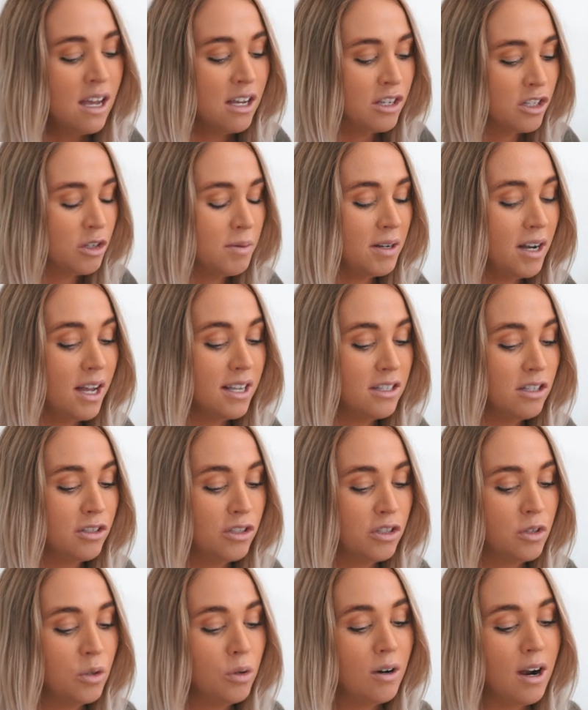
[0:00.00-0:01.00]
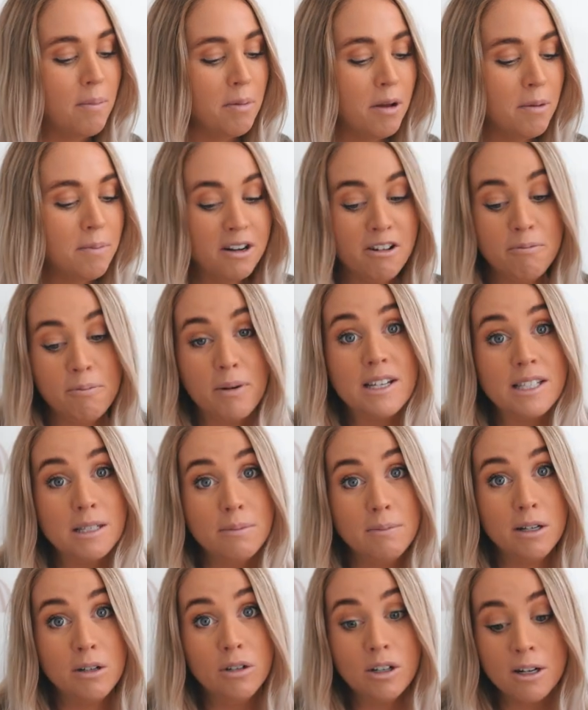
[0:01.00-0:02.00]
So it'd be nice to store up a bit of
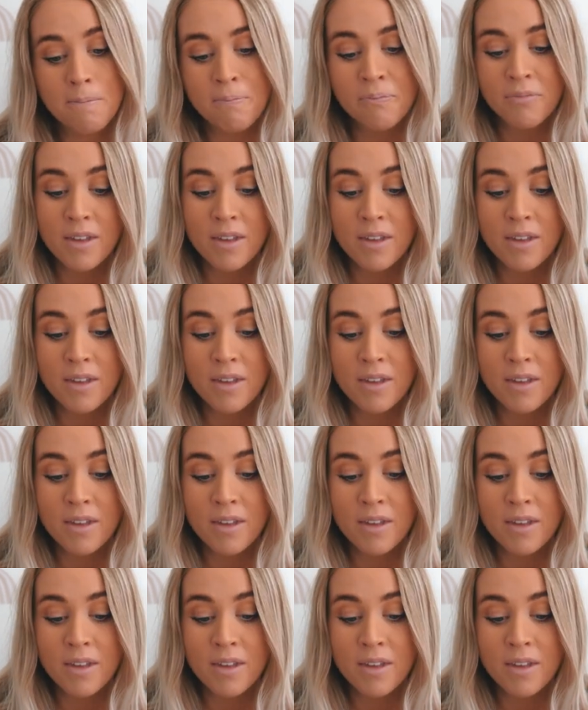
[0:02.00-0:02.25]
breast milk.